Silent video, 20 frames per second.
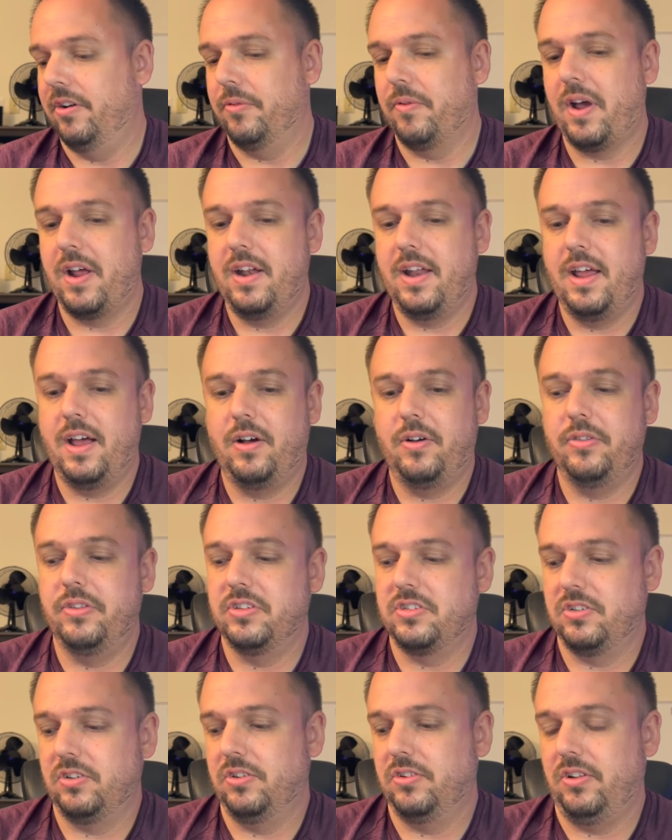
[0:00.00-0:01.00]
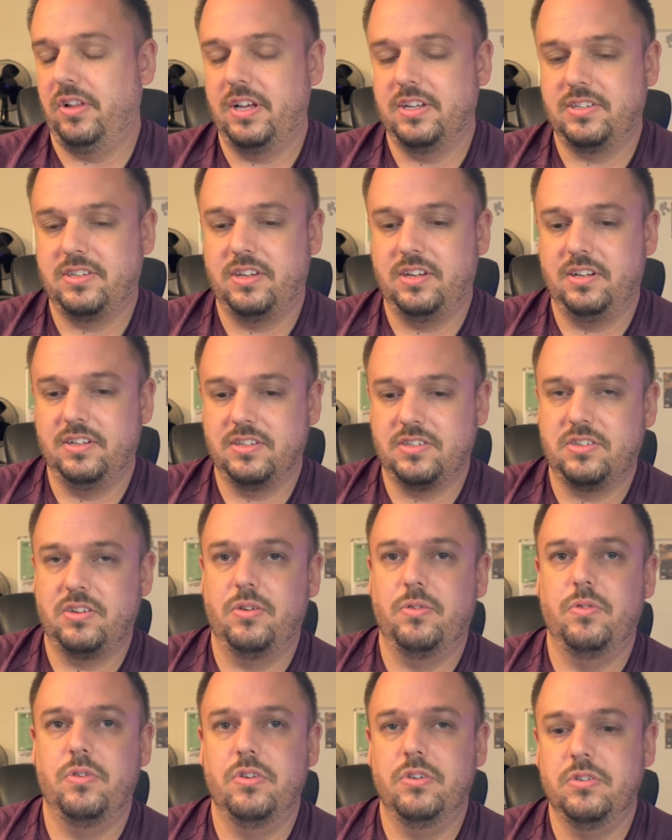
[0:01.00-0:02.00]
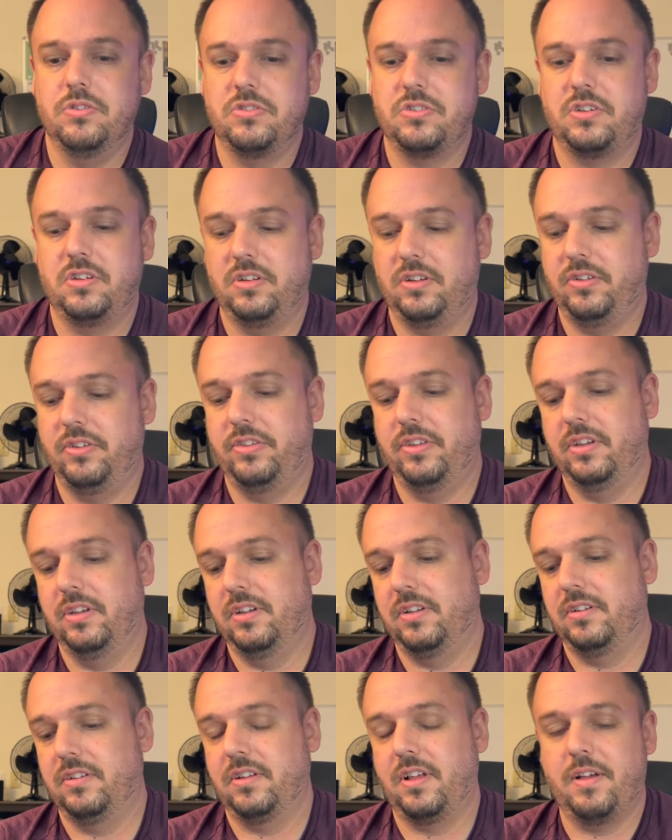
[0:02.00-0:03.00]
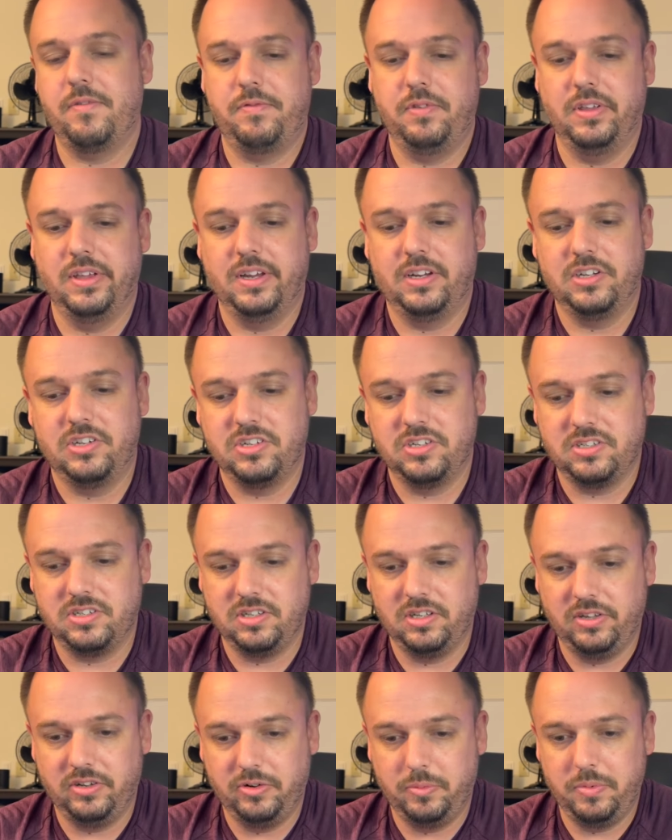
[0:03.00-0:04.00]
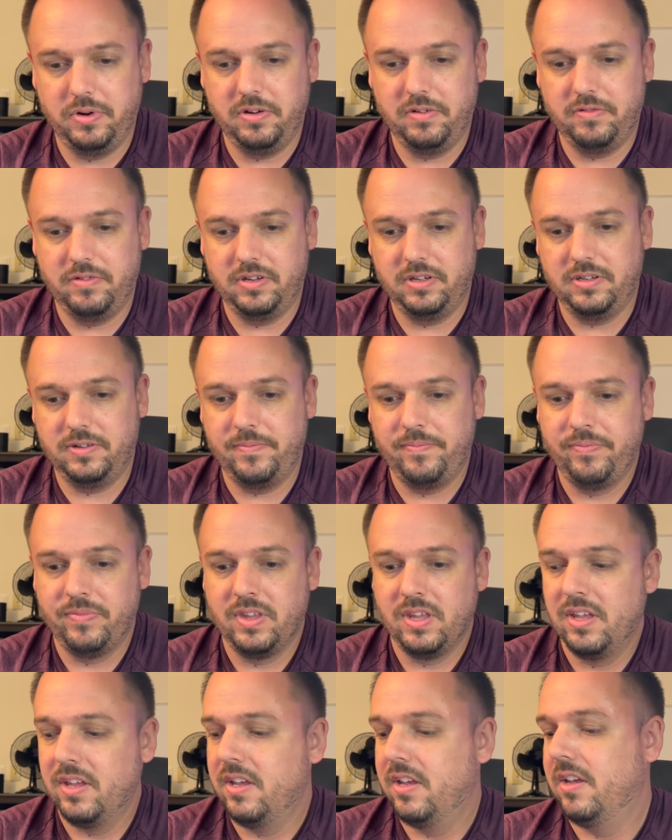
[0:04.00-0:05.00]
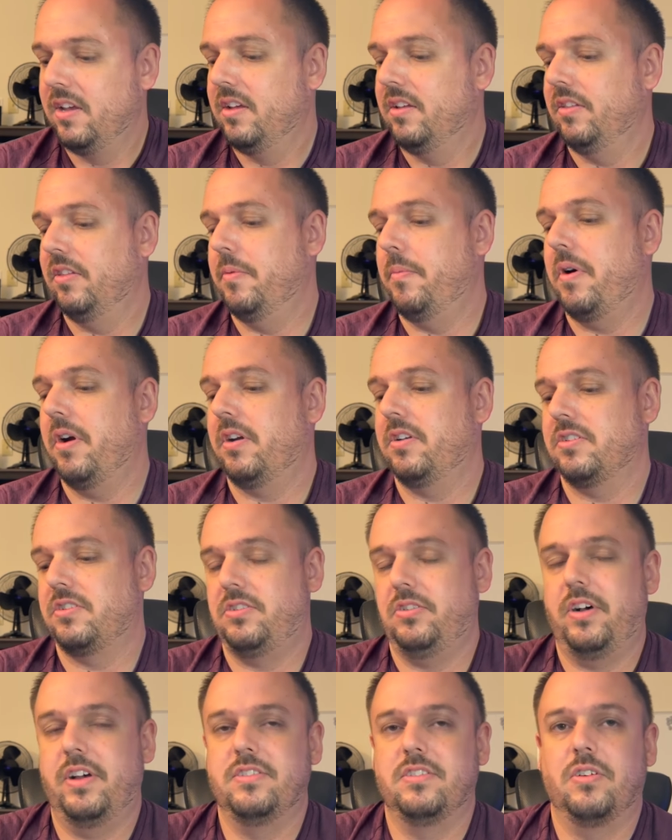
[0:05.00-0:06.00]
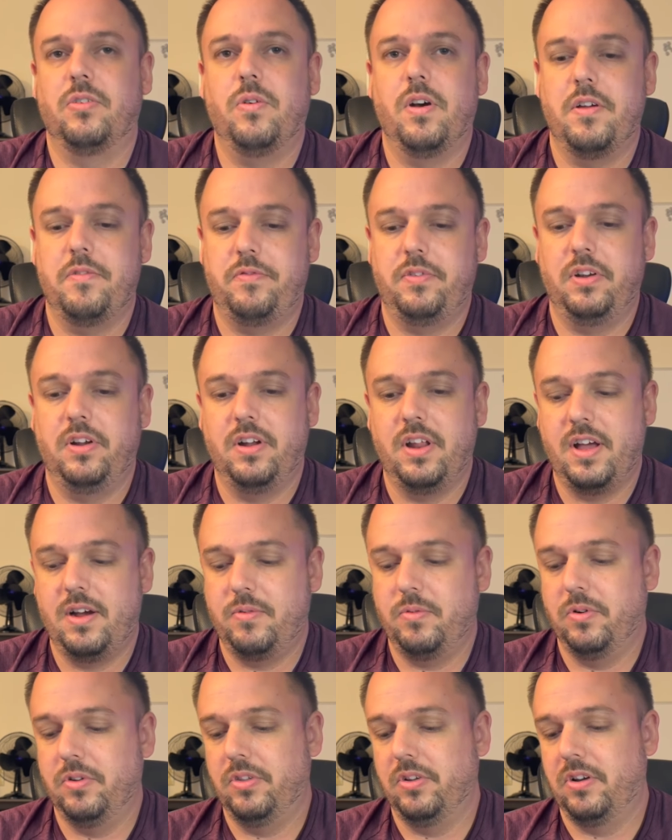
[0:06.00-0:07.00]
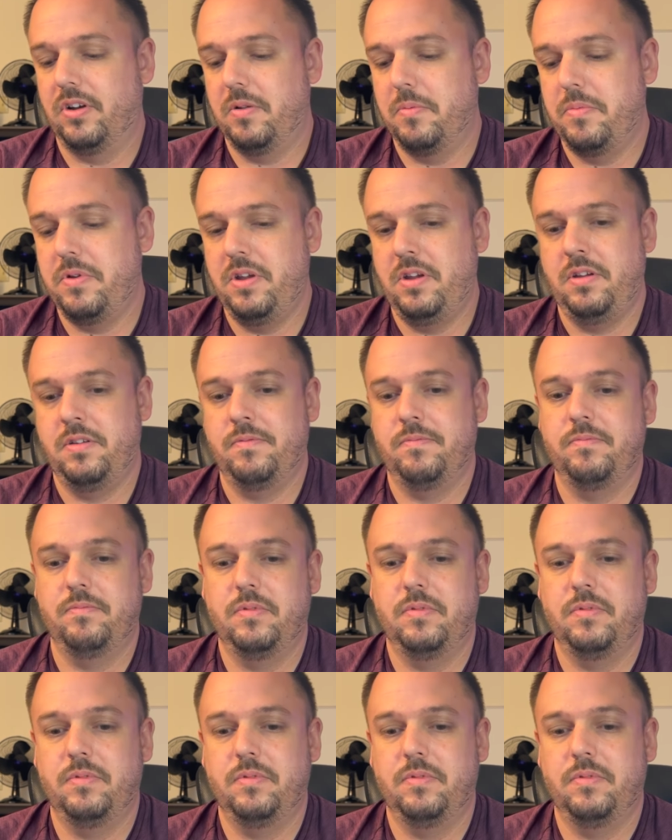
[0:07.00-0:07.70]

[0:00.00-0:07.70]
Right now, the serialized thing is so new still that I feel like it's just a little bit of the market still hasn't quite figured out where they're going to be.